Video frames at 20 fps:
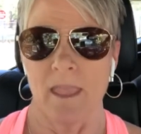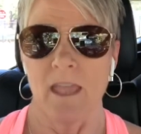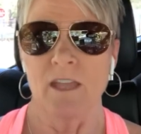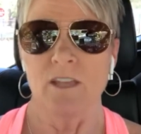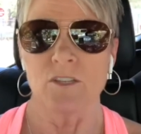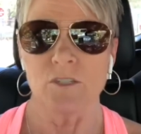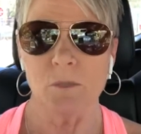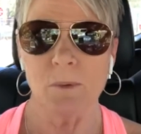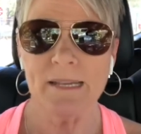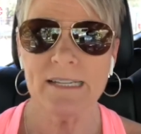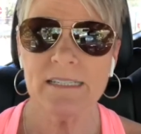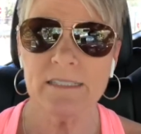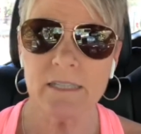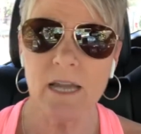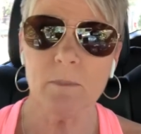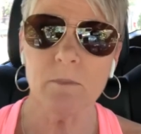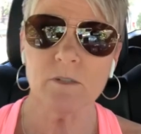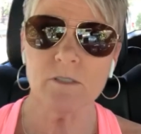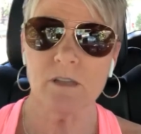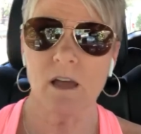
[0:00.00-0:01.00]
So I
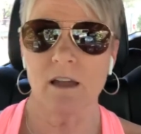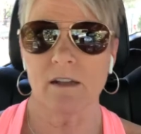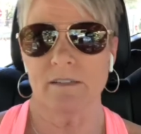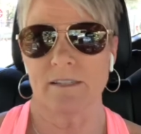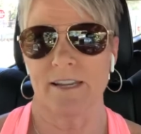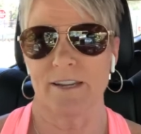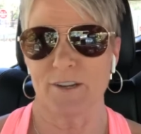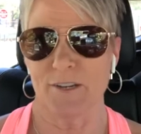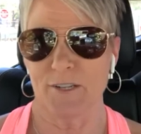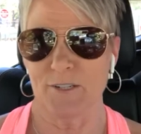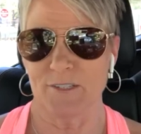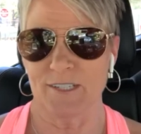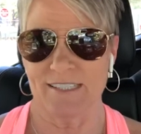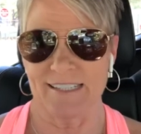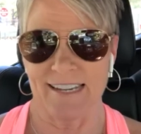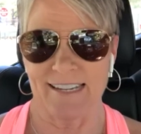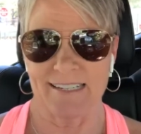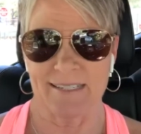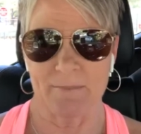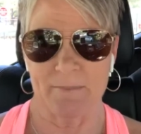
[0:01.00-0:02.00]
double dog dare you to
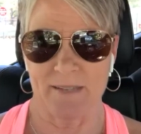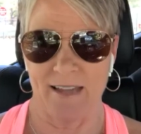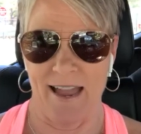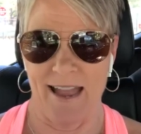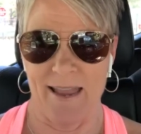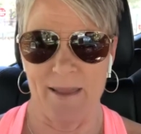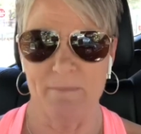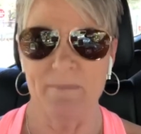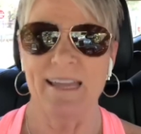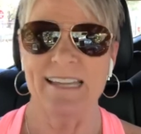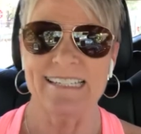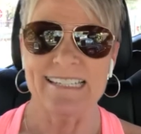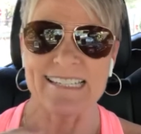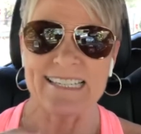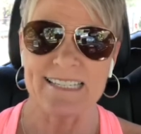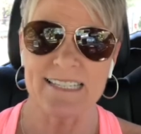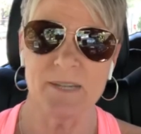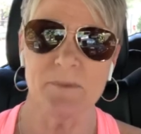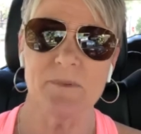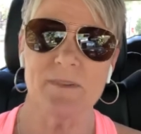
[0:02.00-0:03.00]
take some time and to
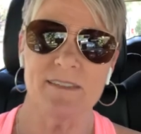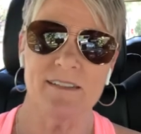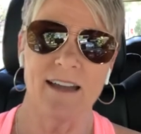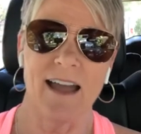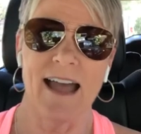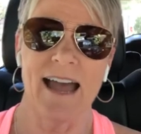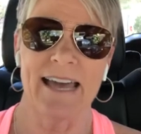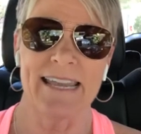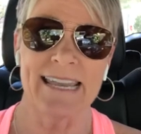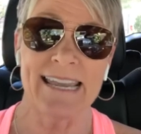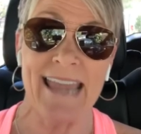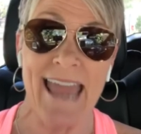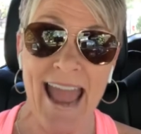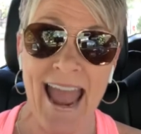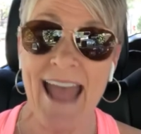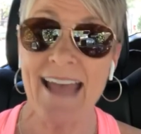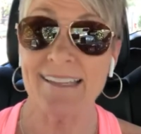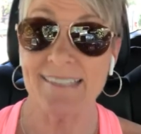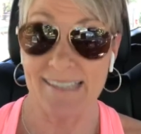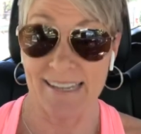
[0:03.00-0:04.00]
sit with God and
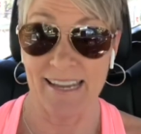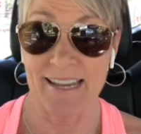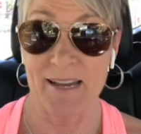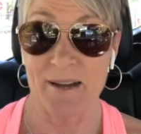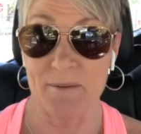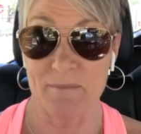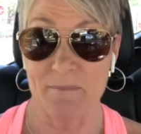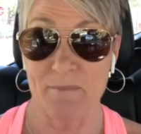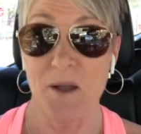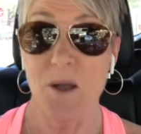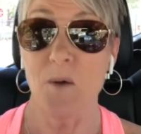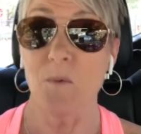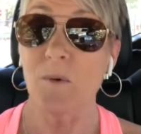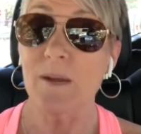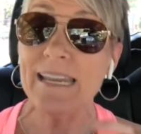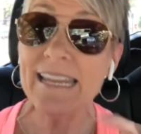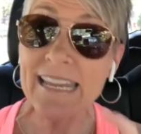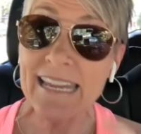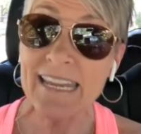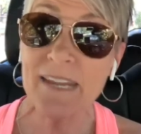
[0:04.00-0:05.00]
ask Him what
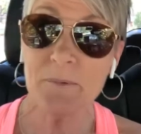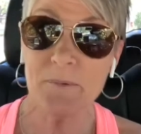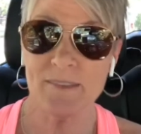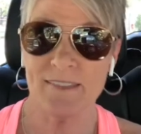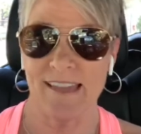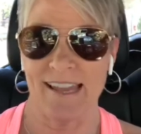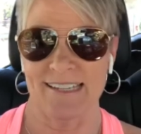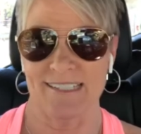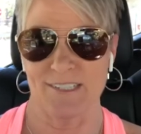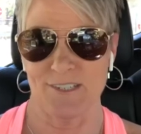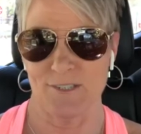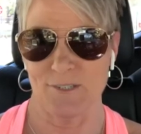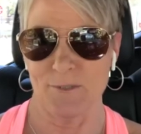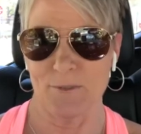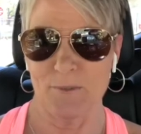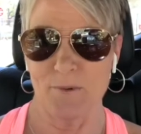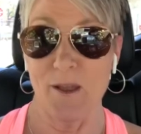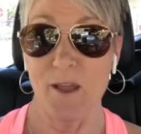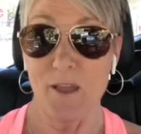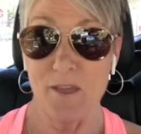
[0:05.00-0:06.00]
He would like to
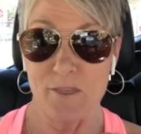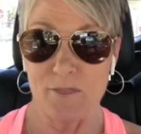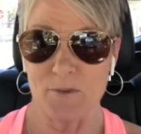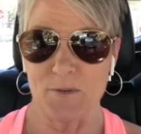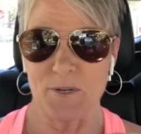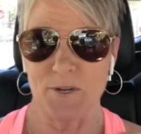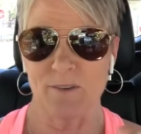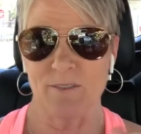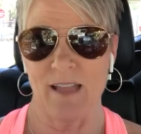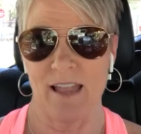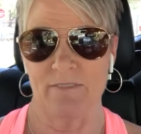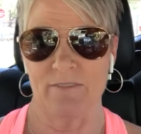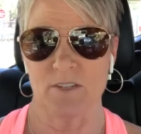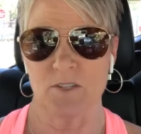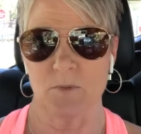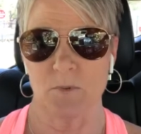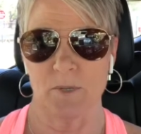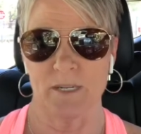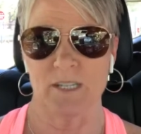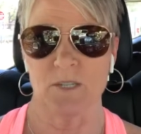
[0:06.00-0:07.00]
do through your life in
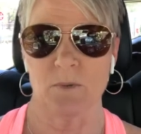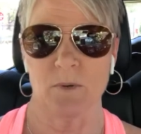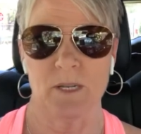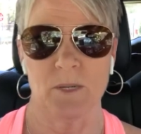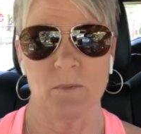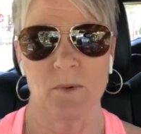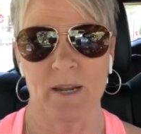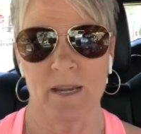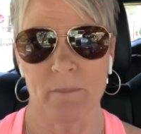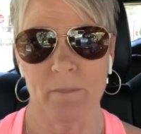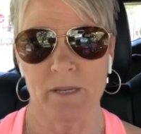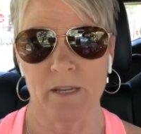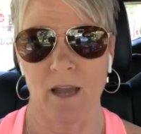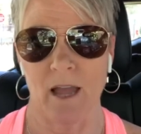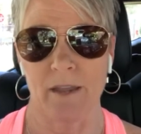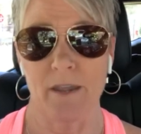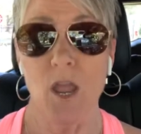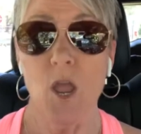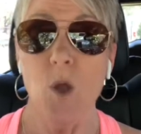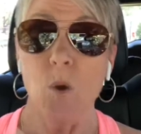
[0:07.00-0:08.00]
2021 and
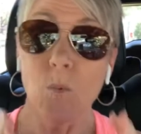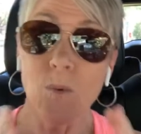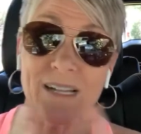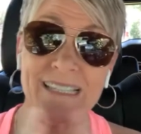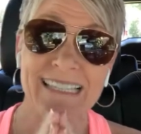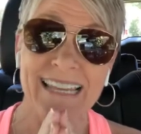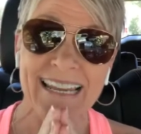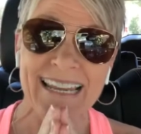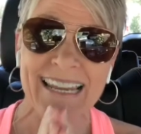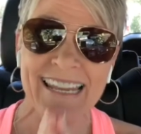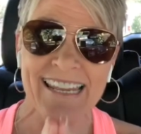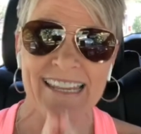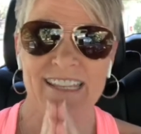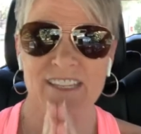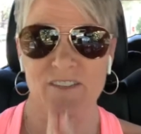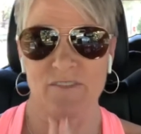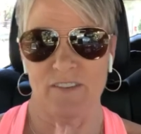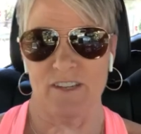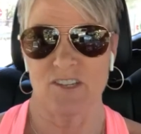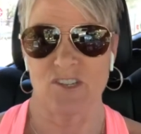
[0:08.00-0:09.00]
beyond. What's
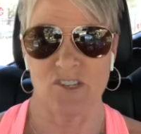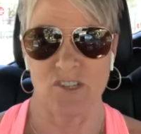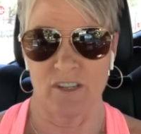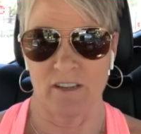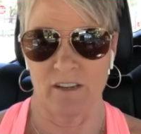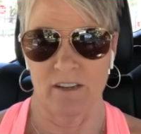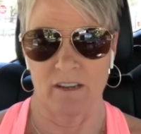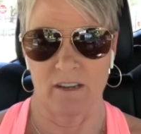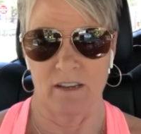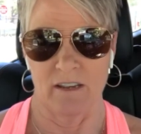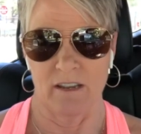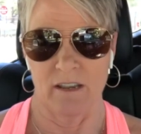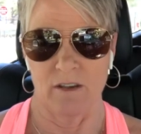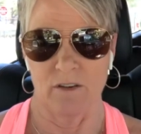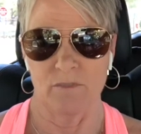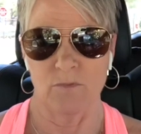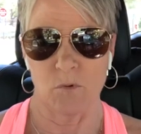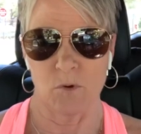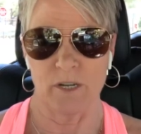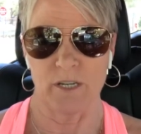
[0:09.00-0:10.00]
His vision
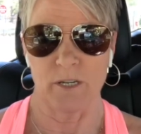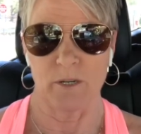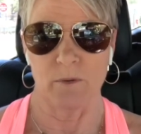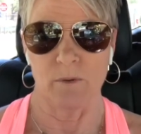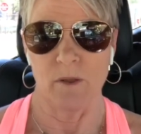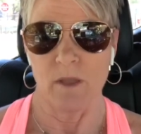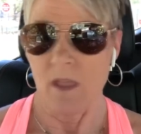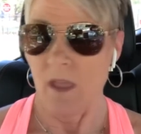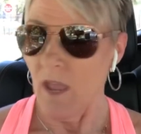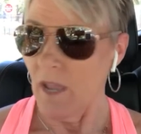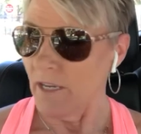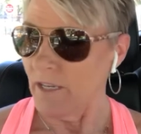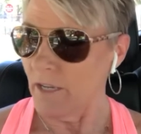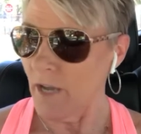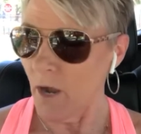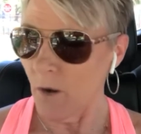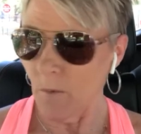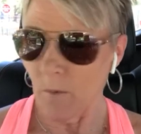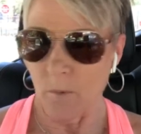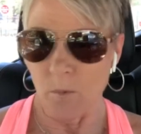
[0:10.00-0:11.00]
for you? You
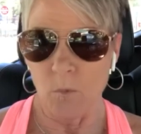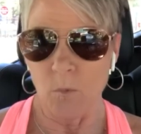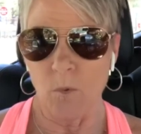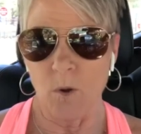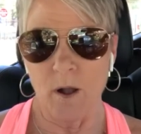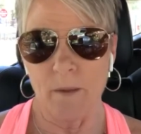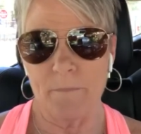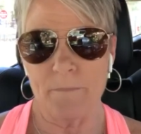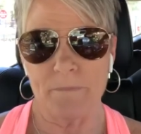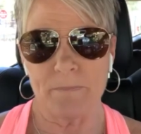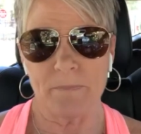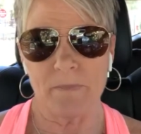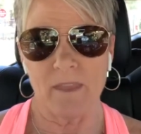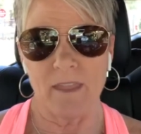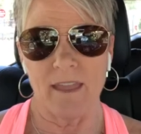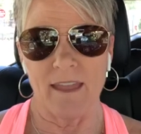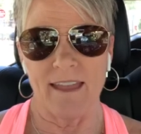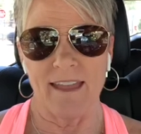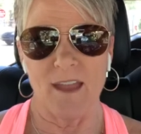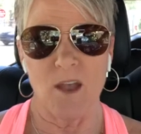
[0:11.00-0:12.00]
know,
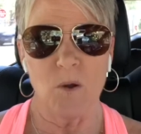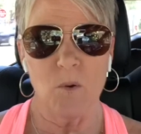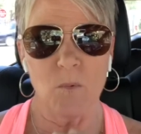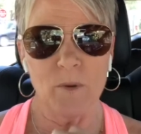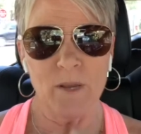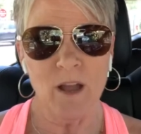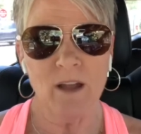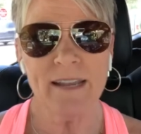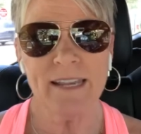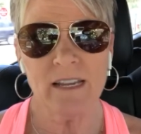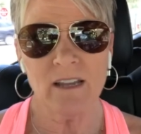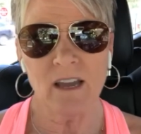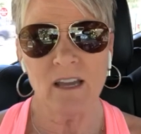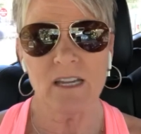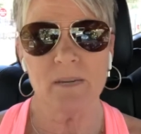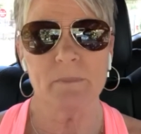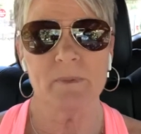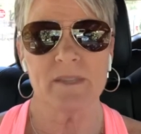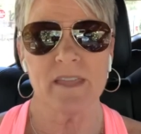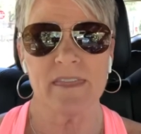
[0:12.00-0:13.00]
we all get caught
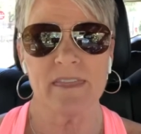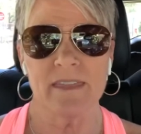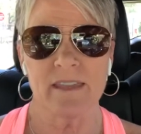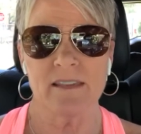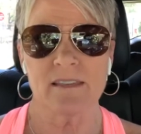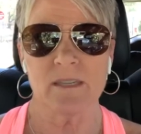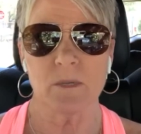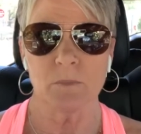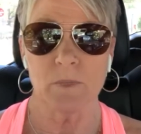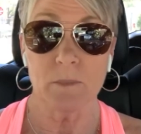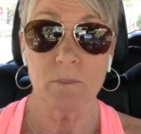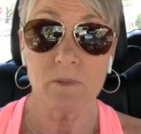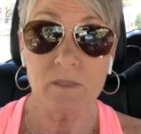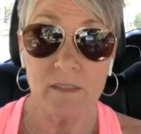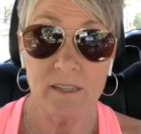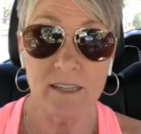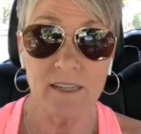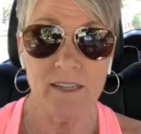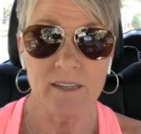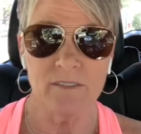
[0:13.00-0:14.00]
up in the things that we
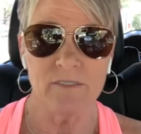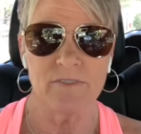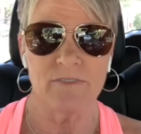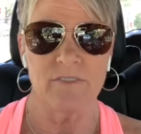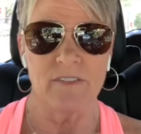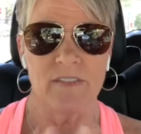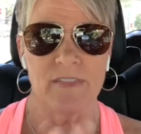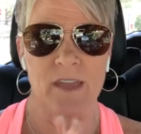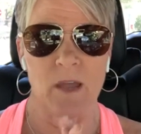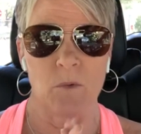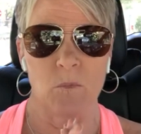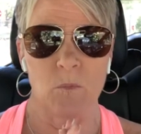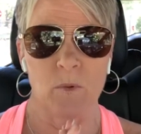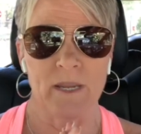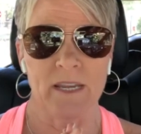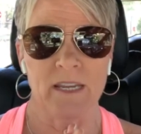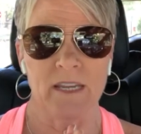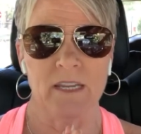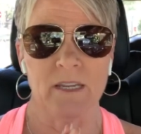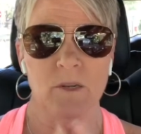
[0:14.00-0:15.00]
believe that
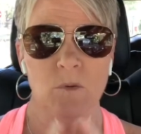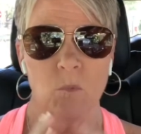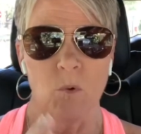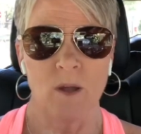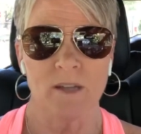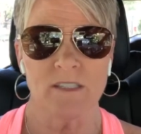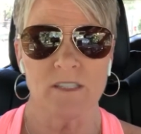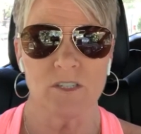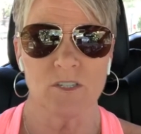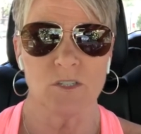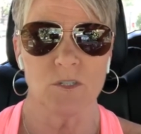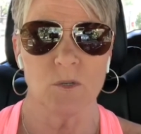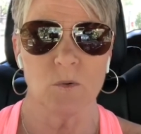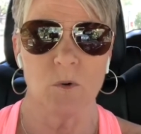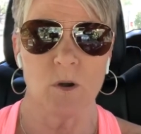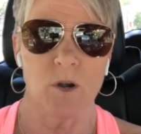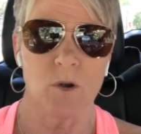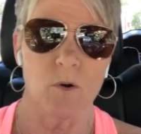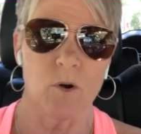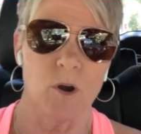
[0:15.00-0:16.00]
we want to do
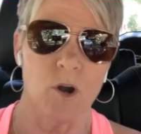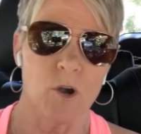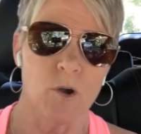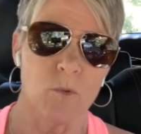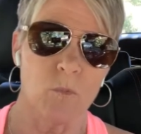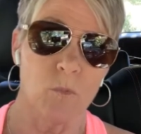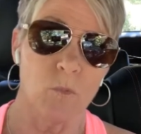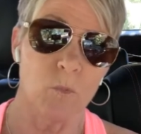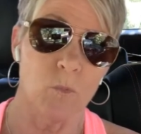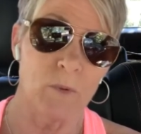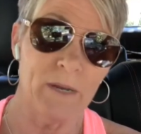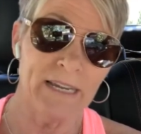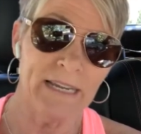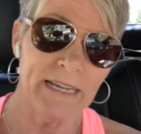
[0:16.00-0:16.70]
or we